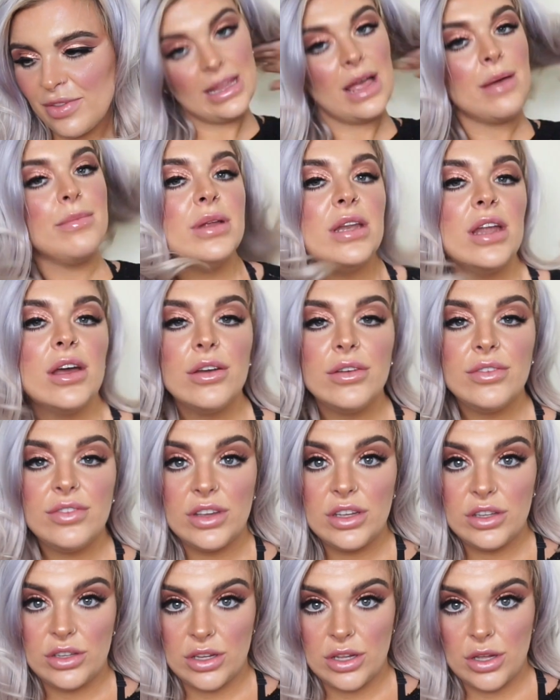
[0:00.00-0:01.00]
Let me know if
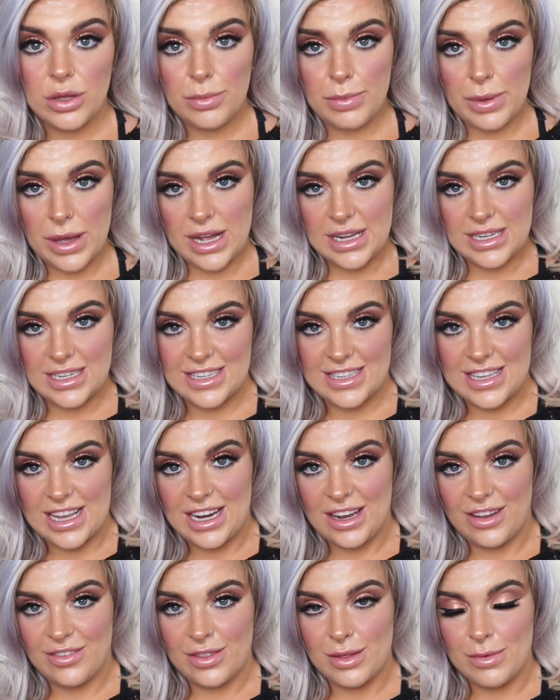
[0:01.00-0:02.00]
you do purchase
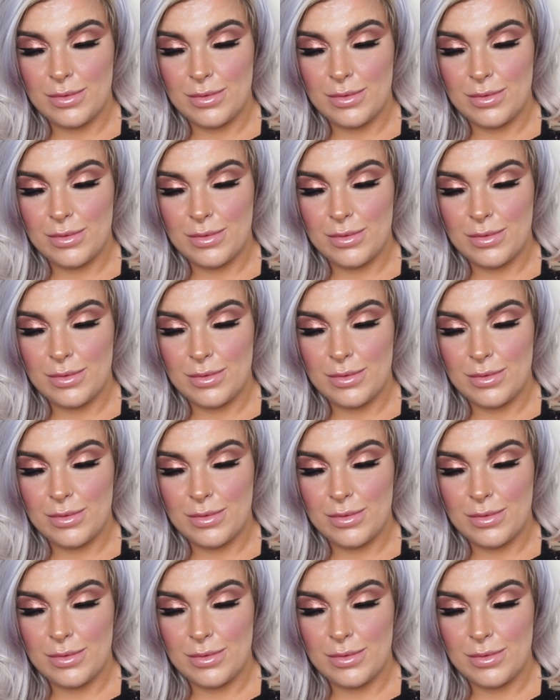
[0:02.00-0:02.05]
any of